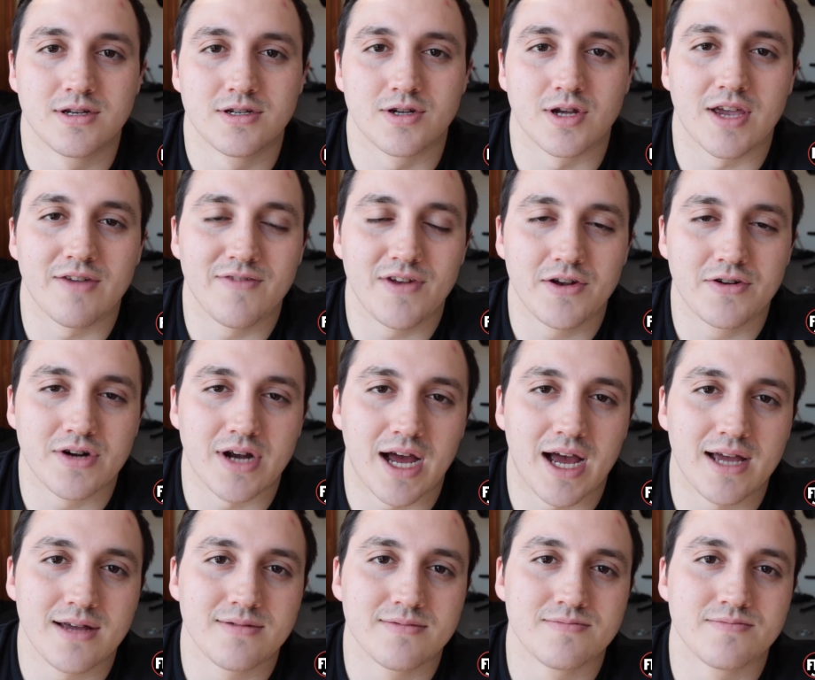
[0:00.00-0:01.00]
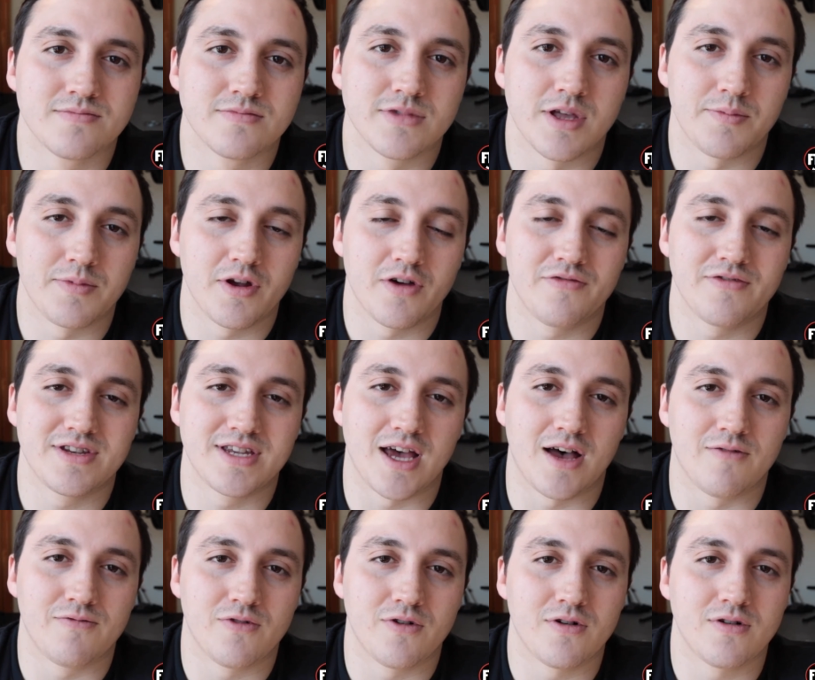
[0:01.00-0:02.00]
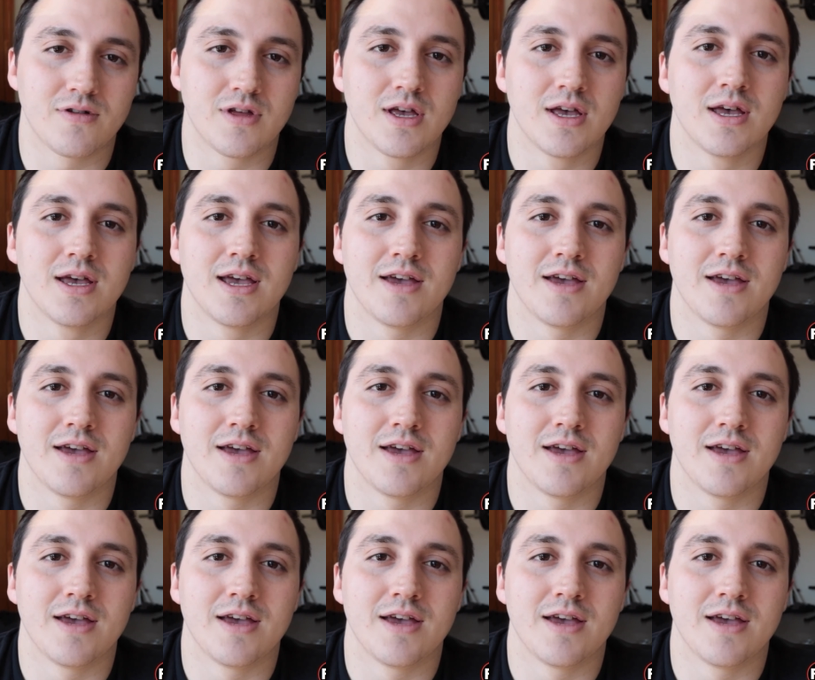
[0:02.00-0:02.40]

So give it a try. Let me know if it's helpful.